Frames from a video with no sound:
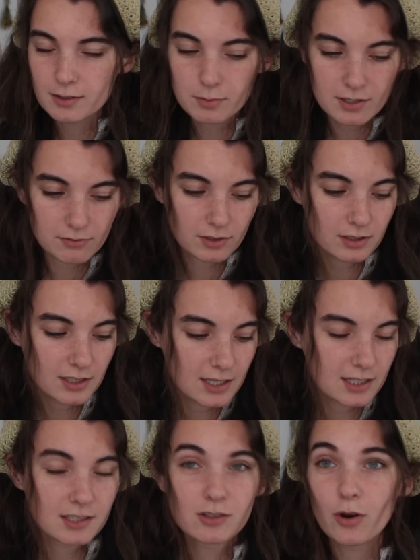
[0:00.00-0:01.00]

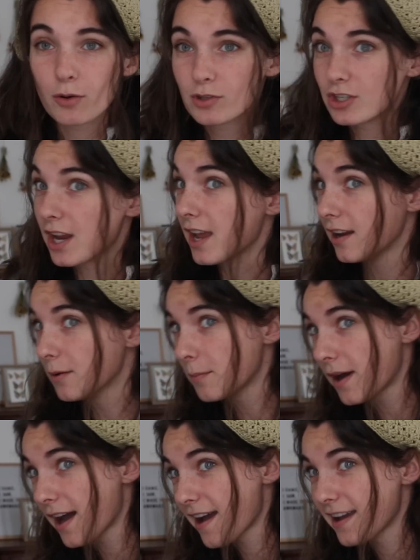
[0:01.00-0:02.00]
specifically, it's crocheted.
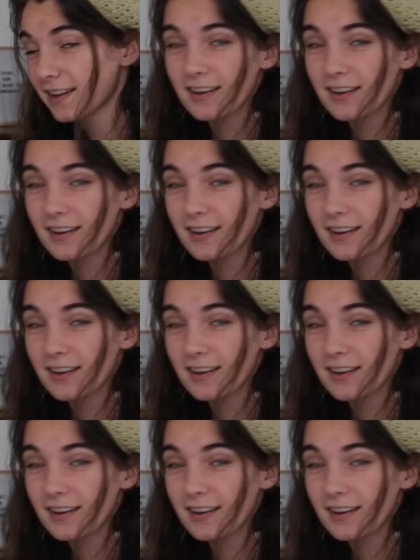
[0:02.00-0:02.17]
My